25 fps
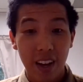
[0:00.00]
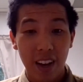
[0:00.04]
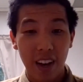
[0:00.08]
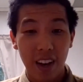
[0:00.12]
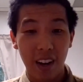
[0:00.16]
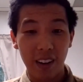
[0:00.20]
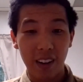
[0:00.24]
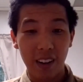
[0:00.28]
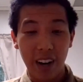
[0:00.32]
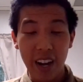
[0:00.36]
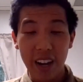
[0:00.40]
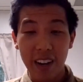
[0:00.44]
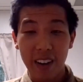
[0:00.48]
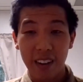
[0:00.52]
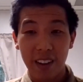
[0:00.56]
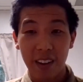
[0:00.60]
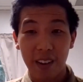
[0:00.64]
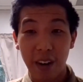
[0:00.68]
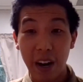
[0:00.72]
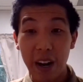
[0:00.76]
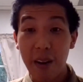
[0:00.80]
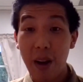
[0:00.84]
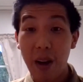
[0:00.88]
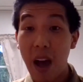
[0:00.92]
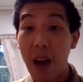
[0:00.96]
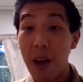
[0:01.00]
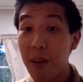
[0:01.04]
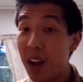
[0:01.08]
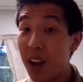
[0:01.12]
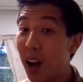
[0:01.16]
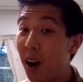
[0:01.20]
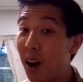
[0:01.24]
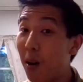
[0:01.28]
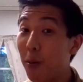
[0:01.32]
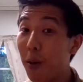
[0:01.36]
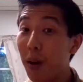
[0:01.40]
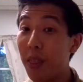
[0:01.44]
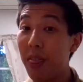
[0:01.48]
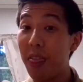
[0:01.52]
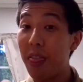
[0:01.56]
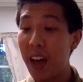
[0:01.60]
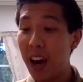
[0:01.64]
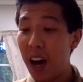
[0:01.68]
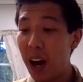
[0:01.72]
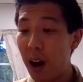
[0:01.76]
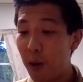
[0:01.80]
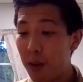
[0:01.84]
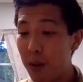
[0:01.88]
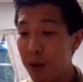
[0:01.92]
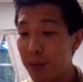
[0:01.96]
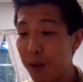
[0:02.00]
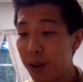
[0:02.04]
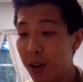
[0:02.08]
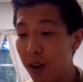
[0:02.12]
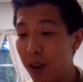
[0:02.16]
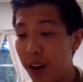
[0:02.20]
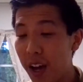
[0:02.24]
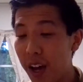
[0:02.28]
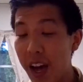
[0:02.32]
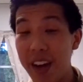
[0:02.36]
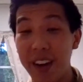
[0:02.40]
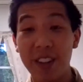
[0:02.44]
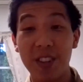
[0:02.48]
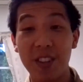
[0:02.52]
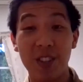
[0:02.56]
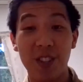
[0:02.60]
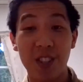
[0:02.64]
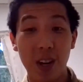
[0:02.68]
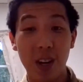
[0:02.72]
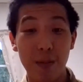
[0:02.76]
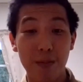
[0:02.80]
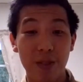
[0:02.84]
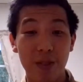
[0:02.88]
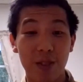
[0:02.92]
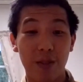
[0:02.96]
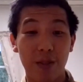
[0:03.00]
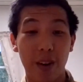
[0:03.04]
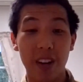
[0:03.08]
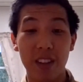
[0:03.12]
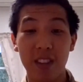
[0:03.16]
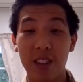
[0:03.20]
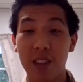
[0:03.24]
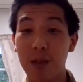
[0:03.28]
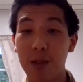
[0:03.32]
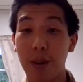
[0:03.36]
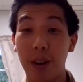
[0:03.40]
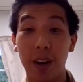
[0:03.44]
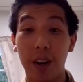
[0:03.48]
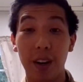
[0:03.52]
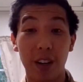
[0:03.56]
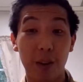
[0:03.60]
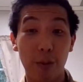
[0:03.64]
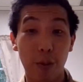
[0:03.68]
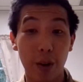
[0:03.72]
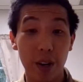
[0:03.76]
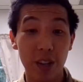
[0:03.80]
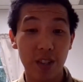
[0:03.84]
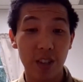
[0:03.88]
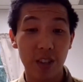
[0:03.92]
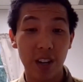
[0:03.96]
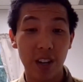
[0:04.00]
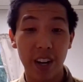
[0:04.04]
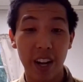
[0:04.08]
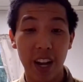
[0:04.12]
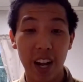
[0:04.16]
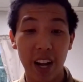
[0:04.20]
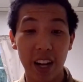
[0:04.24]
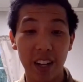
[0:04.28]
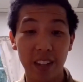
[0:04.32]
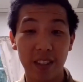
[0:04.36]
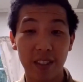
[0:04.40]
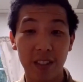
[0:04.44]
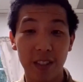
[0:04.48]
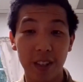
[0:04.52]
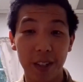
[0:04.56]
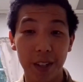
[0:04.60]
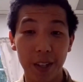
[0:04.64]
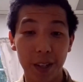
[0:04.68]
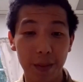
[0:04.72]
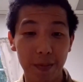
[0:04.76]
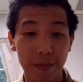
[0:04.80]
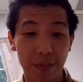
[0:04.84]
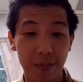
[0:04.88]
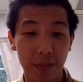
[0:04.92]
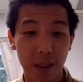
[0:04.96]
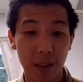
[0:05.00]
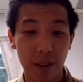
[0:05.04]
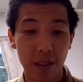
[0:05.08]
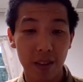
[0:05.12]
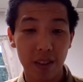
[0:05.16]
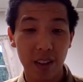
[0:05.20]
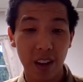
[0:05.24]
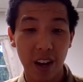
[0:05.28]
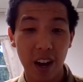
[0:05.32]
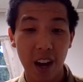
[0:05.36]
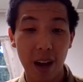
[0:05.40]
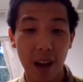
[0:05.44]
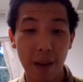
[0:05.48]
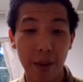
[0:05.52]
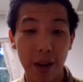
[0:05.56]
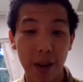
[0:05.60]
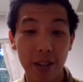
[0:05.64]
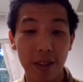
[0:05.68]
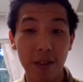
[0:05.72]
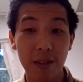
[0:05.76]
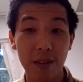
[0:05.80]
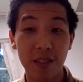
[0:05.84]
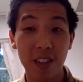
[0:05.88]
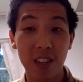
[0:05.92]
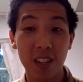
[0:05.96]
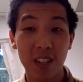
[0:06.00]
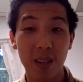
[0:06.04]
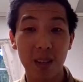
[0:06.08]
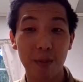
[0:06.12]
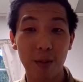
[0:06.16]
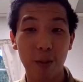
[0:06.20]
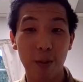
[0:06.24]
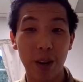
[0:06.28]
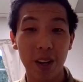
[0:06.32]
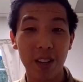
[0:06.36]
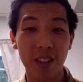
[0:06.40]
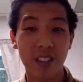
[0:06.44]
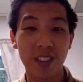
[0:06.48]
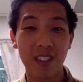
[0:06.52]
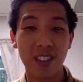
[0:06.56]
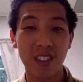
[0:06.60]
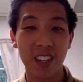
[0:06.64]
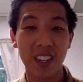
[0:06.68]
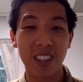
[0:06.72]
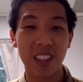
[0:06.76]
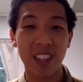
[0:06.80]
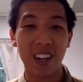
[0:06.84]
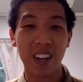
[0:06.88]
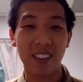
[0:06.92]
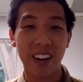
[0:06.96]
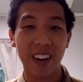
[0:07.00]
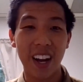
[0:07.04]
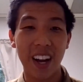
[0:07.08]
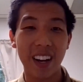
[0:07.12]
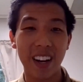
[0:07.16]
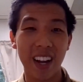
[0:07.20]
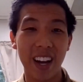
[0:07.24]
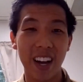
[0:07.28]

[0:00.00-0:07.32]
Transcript: All right, great. And now with that, we will go ahead and jump straight into our question and answer time. I do see some questions in there right